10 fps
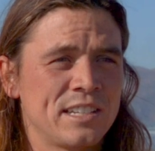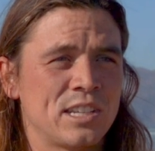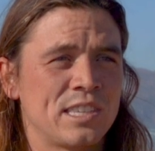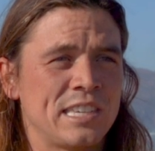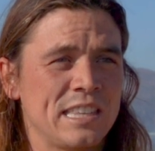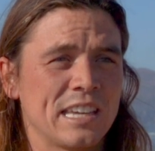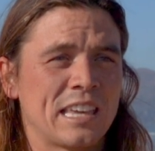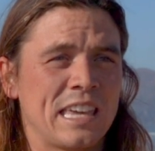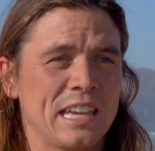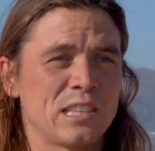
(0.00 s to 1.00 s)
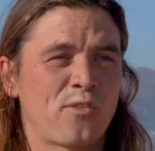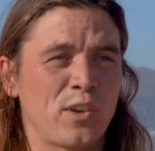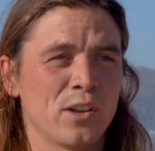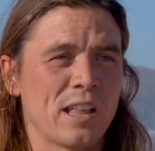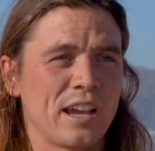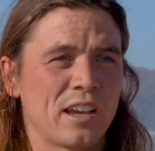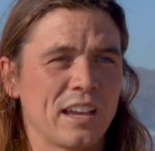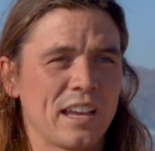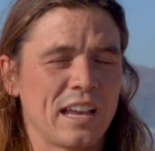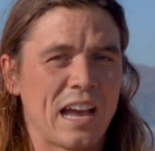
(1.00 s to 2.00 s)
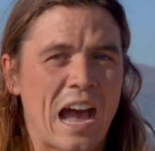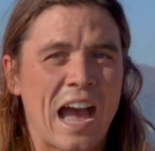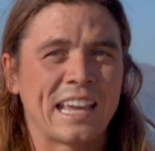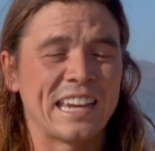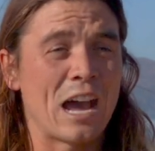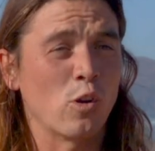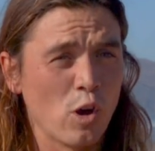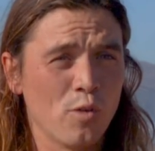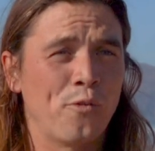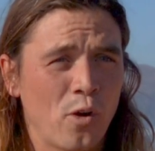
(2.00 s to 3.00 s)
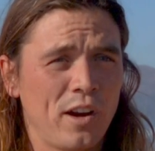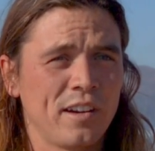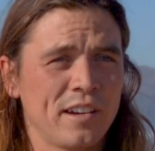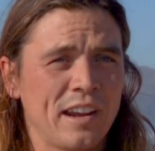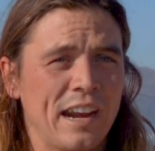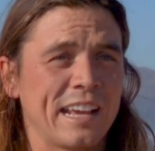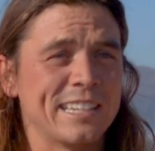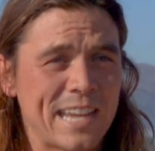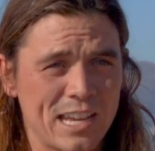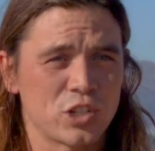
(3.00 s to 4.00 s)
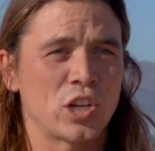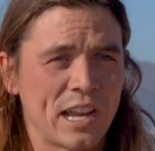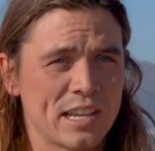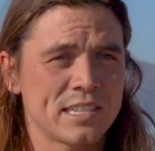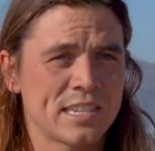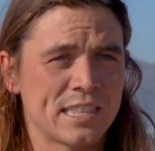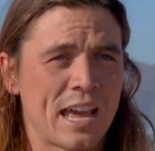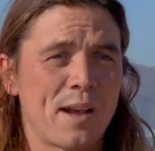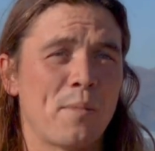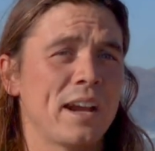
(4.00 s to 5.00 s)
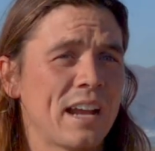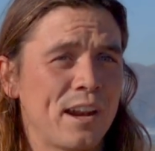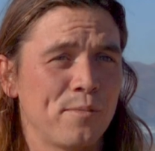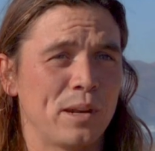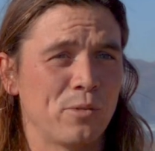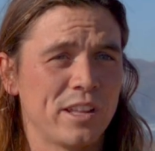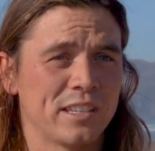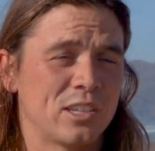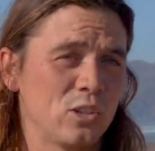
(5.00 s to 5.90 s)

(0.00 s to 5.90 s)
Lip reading: To see the kids feel like I can now go for it and I can take a chance that I might not have been willing